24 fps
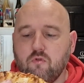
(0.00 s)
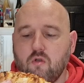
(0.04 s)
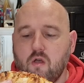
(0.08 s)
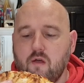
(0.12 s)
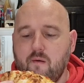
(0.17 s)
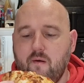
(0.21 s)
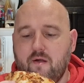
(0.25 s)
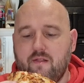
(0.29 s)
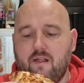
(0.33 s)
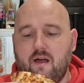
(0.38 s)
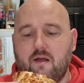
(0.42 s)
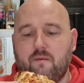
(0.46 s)

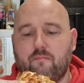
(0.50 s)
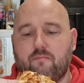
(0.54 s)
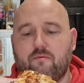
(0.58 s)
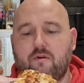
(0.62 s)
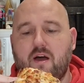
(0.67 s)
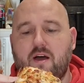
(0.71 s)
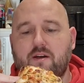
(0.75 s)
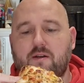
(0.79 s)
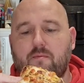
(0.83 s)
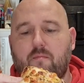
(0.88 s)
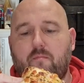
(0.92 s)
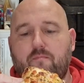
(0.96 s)
but like
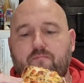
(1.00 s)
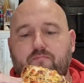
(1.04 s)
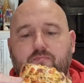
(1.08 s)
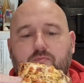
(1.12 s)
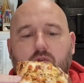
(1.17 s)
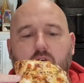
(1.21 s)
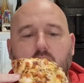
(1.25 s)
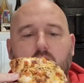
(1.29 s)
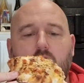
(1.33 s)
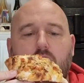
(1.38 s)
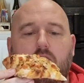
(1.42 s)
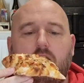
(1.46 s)
bread,
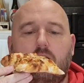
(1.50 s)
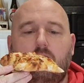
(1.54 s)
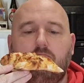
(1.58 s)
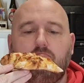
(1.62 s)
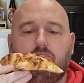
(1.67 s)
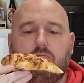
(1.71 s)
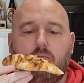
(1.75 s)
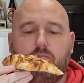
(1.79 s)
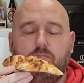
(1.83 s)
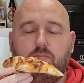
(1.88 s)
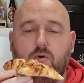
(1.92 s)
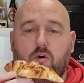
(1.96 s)

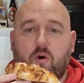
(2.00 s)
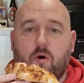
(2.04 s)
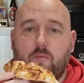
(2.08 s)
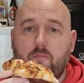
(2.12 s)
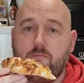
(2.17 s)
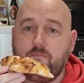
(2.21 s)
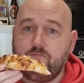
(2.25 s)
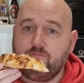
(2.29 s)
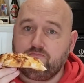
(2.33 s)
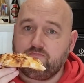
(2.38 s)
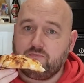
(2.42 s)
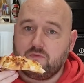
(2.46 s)
but
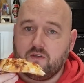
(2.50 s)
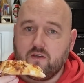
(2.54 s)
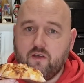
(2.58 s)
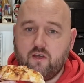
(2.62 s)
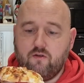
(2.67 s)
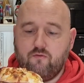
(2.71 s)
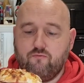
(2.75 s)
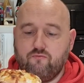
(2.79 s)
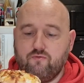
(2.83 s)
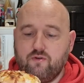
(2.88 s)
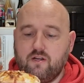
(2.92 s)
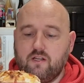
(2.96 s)

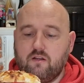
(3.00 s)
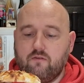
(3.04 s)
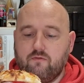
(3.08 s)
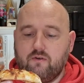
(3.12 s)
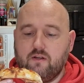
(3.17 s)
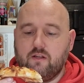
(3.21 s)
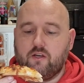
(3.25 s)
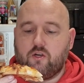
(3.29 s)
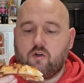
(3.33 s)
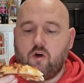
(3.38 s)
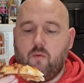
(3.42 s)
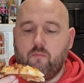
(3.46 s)
it really,
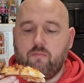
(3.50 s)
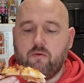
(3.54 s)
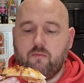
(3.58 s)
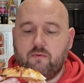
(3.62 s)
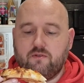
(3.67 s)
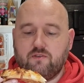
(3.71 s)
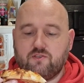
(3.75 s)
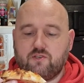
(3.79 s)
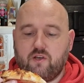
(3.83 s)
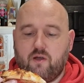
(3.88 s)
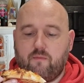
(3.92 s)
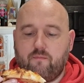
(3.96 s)
really
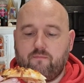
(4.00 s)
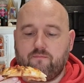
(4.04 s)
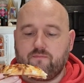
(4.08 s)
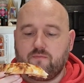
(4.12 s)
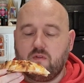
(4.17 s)
complements it.